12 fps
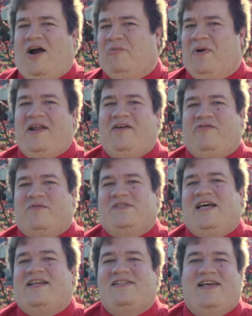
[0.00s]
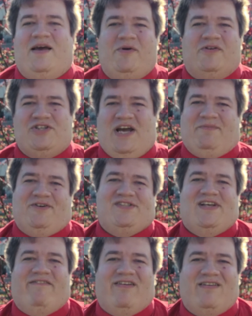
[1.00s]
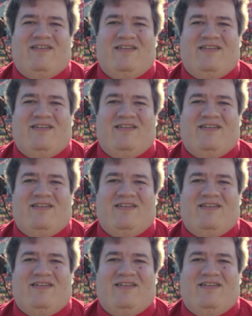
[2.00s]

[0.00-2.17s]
A reading from 2 Samuel chapter 7.